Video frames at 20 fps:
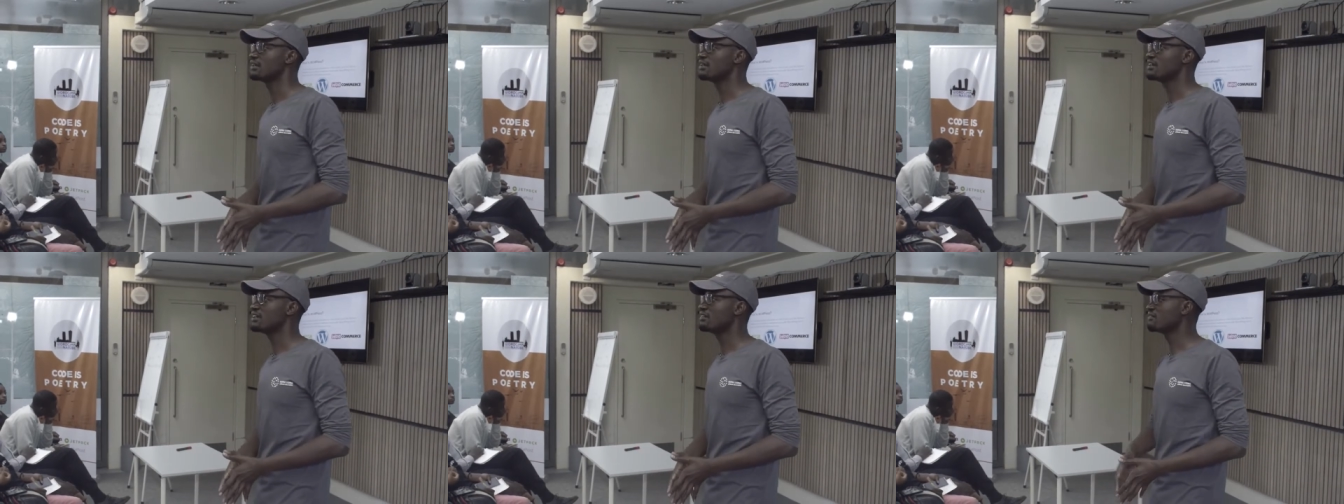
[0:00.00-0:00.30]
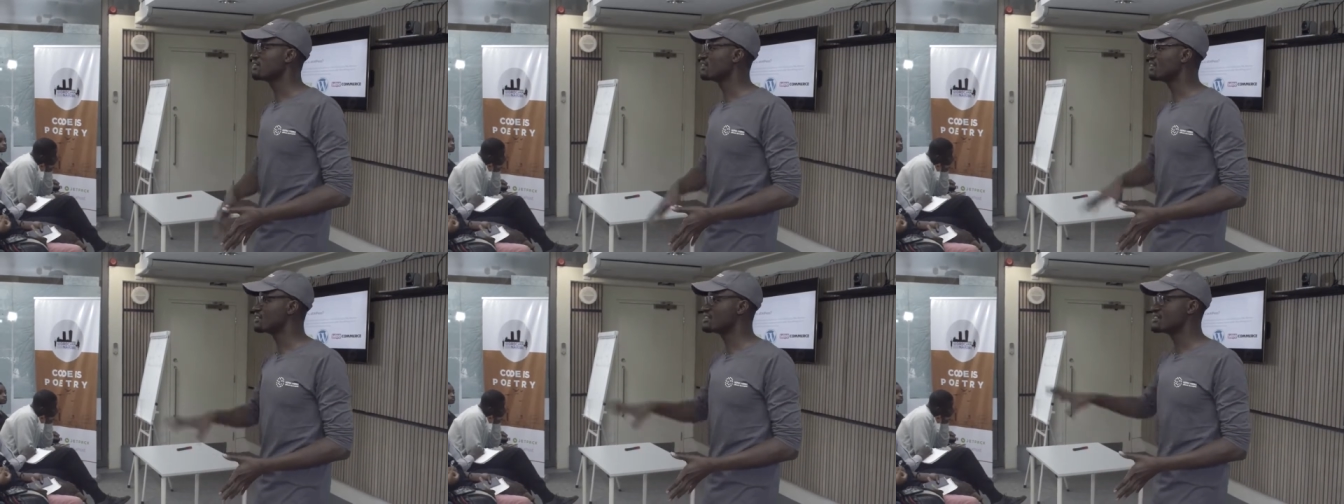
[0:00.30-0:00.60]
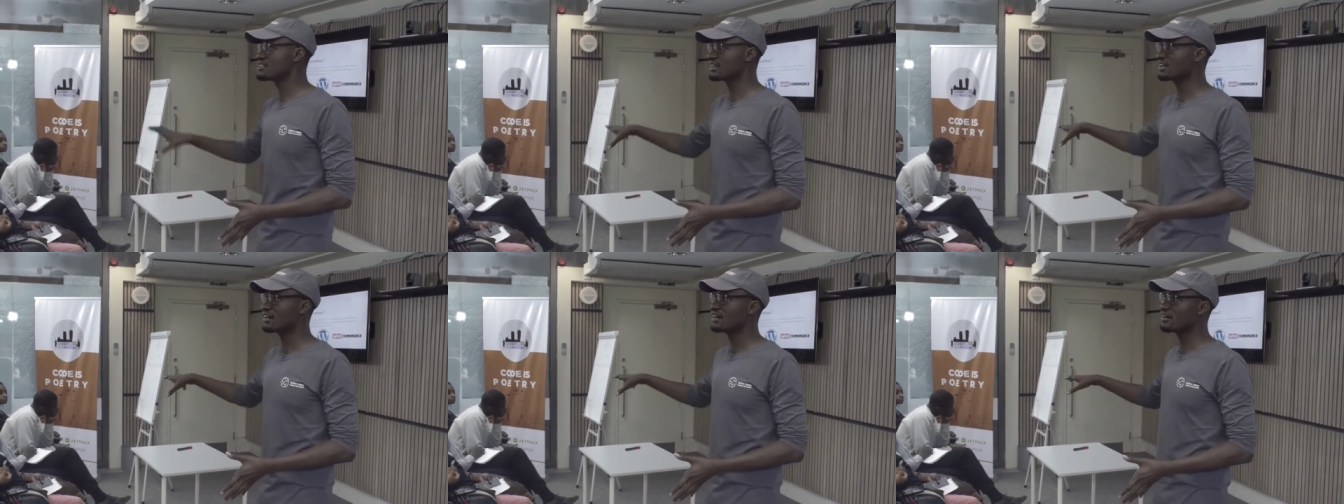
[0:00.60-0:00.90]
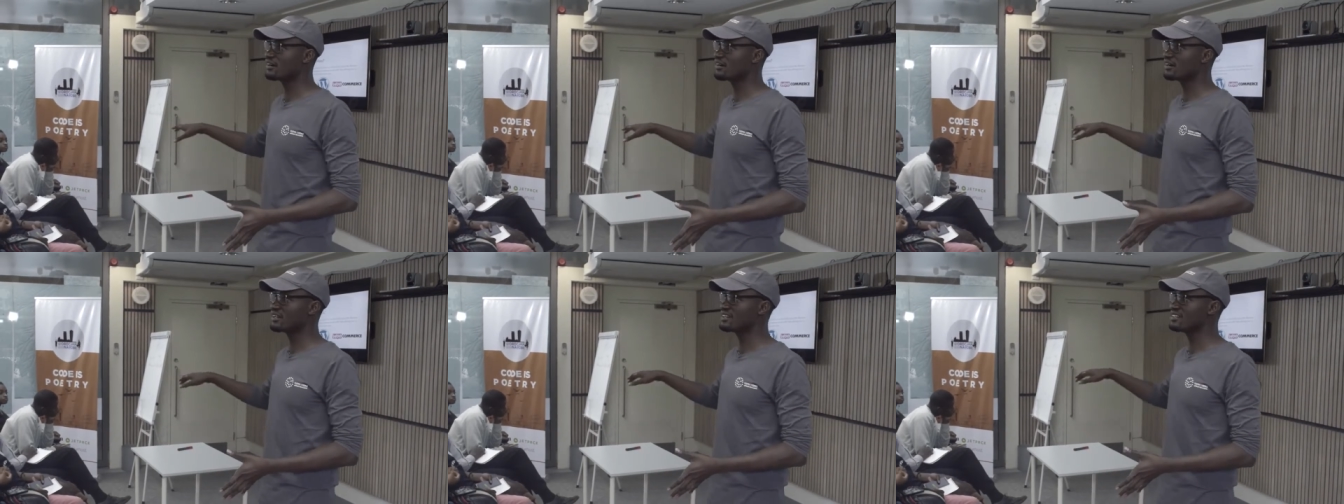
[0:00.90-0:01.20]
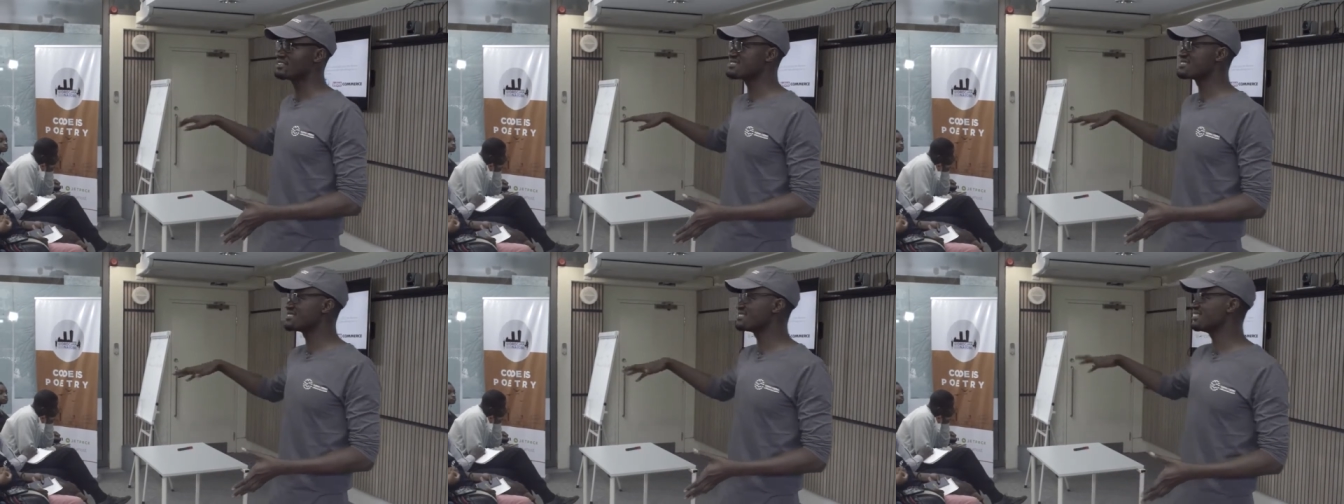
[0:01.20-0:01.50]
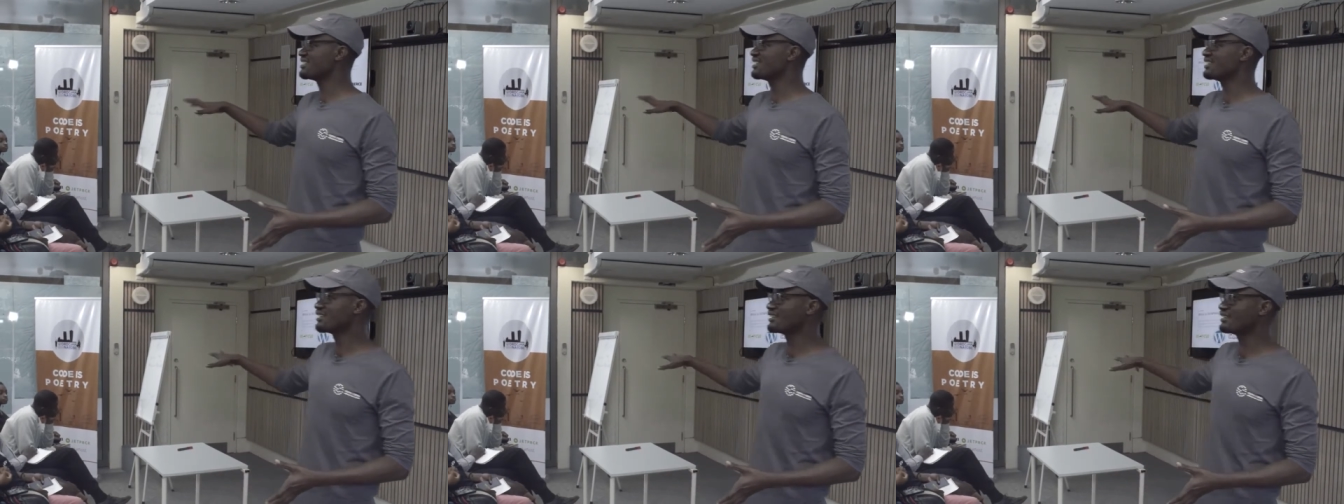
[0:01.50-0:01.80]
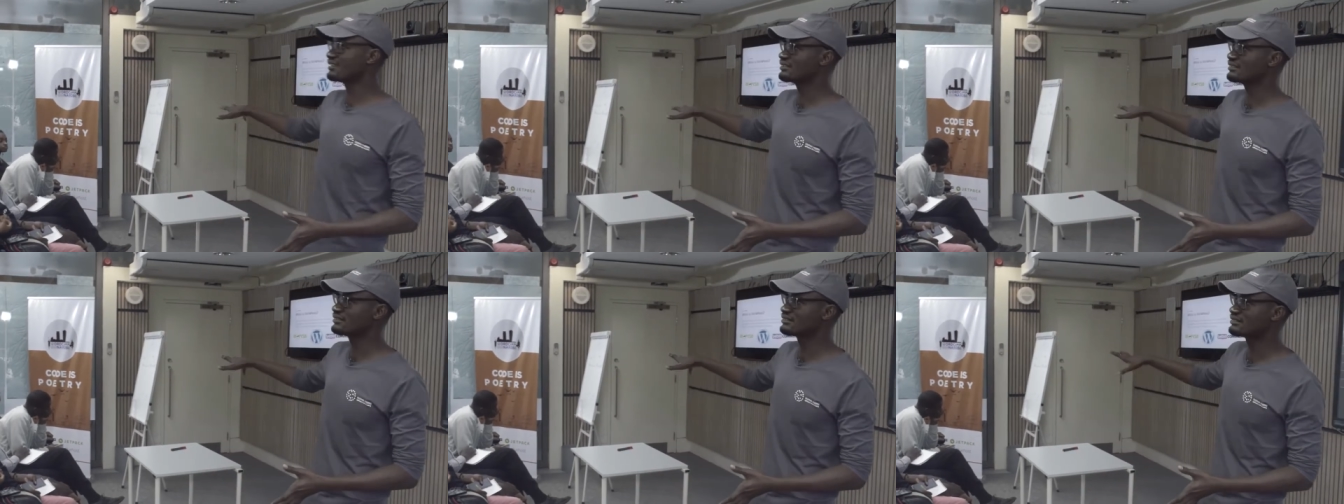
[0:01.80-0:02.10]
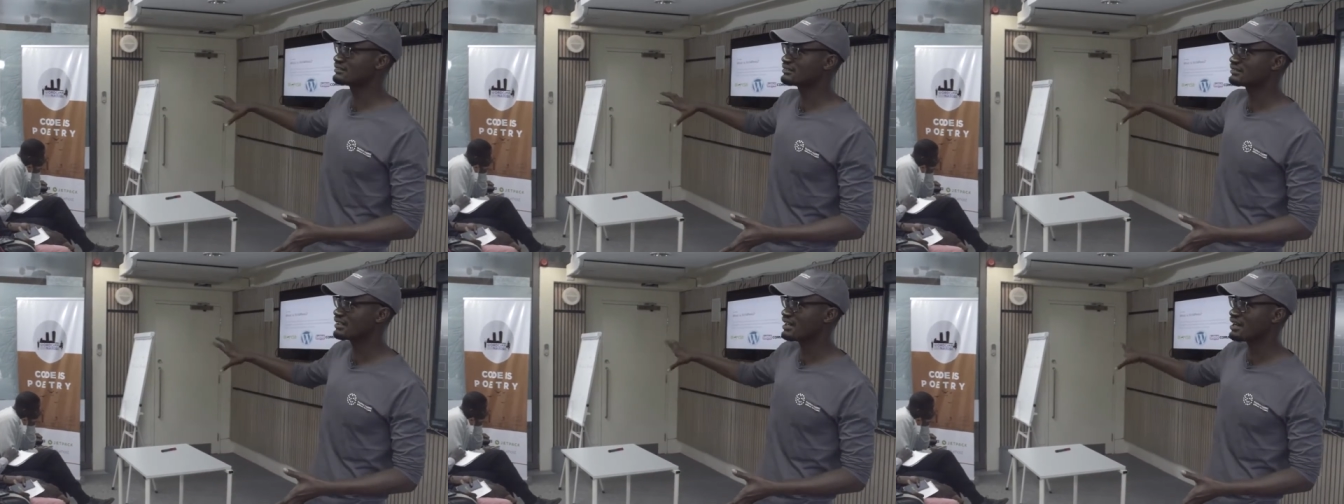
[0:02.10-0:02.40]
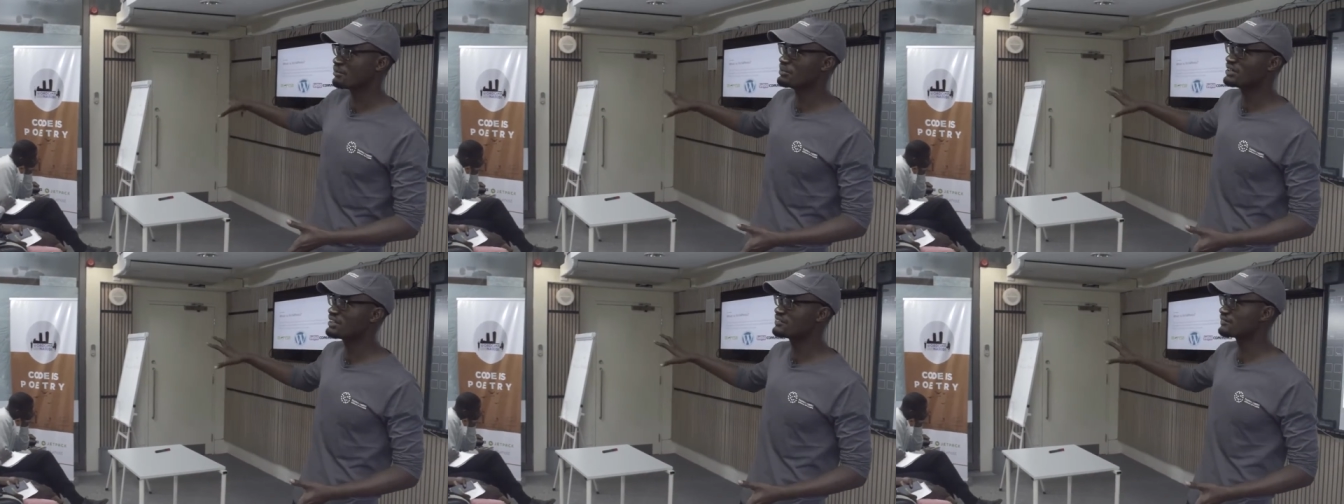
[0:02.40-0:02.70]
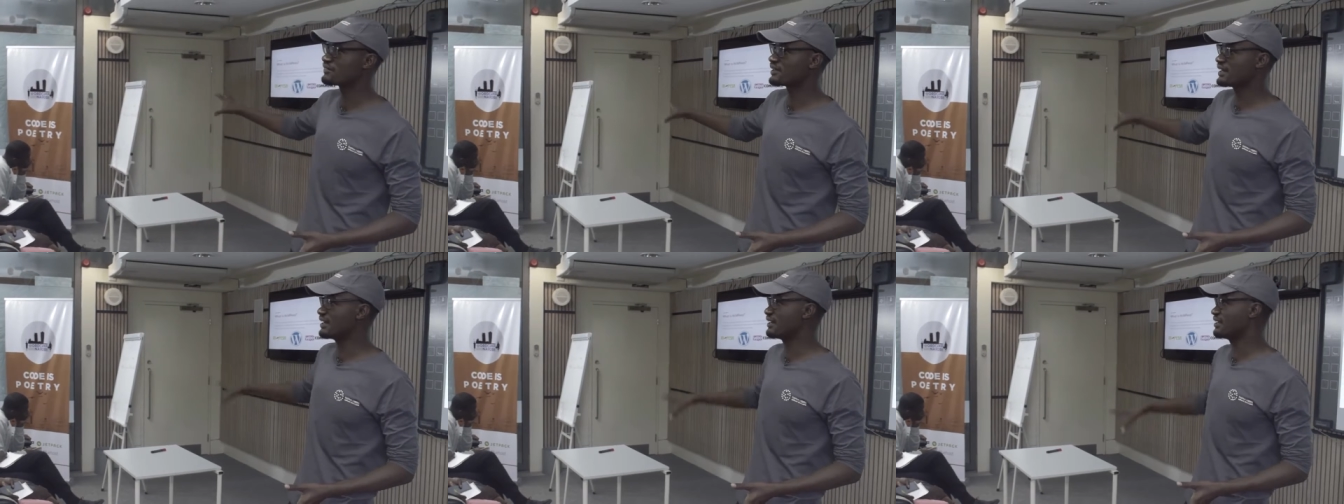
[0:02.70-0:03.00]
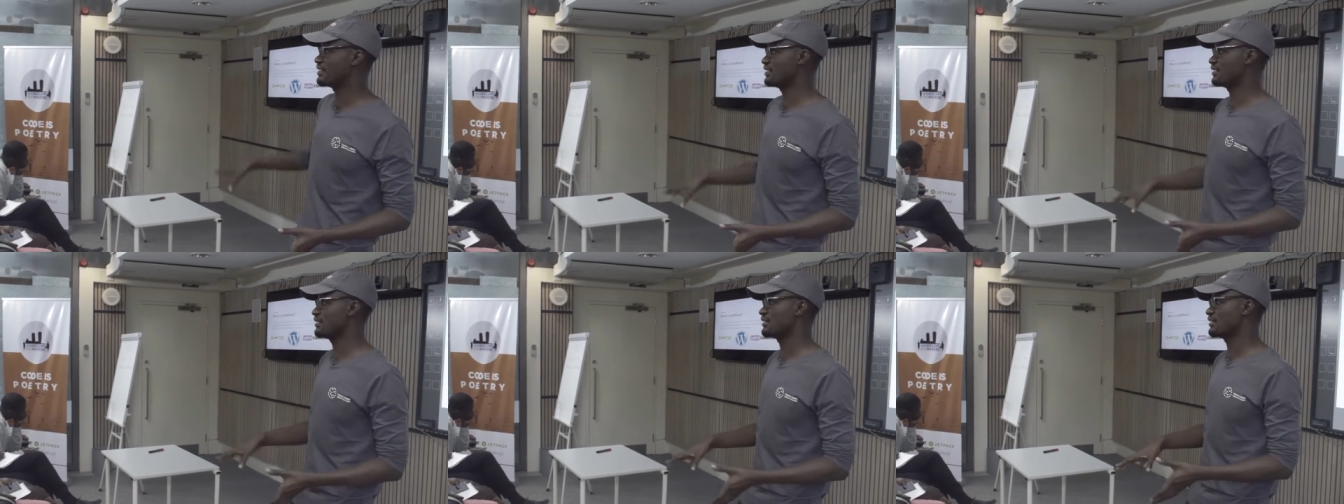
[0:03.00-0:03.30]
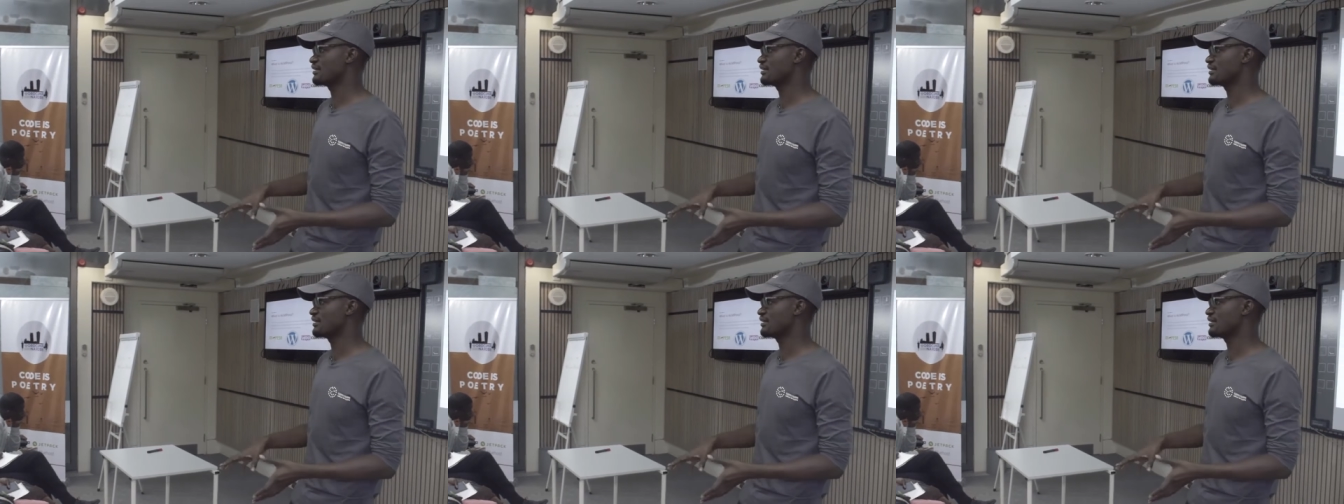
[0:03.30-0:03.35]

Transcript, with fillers: even the Jenga one is still a bit flaky.